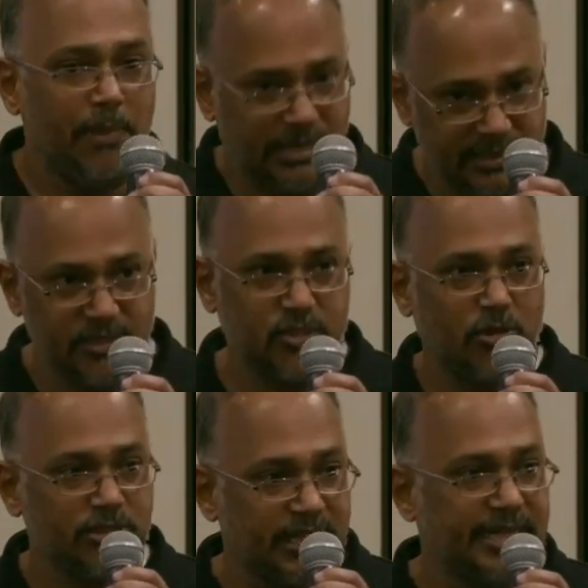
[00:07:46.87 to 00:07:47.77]
but this is
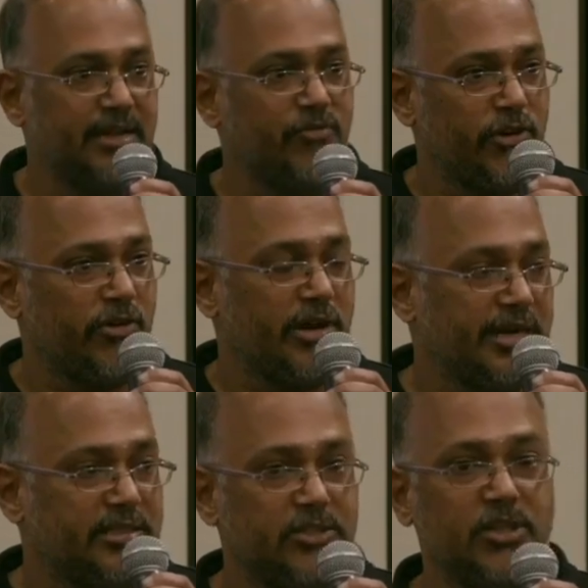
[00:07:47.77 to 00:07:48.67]
also critical for your
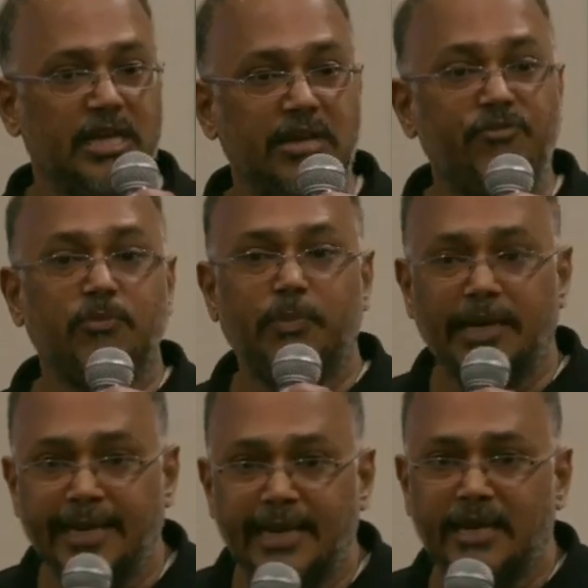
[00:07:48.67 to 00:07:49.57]
organization if you
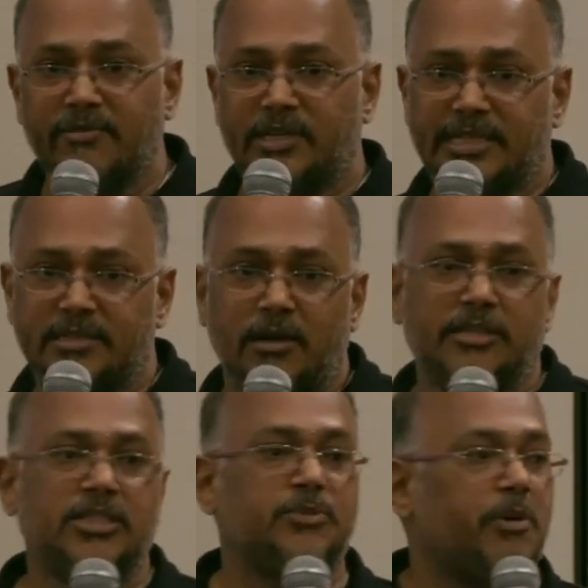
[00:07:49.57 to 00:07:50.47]
believe the
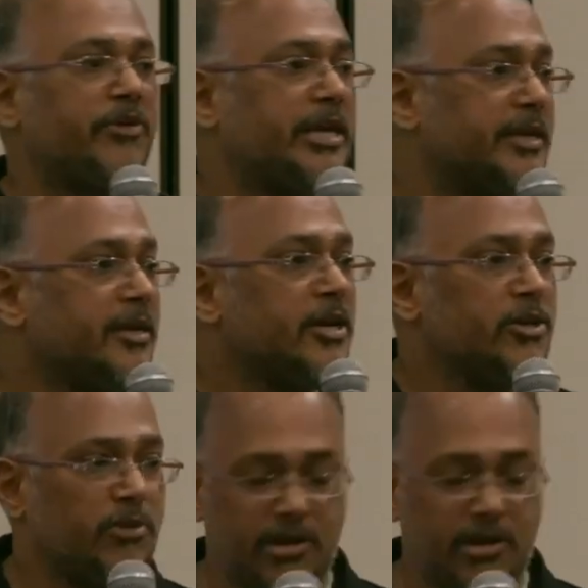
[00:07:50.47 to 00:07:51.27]
technology is powering your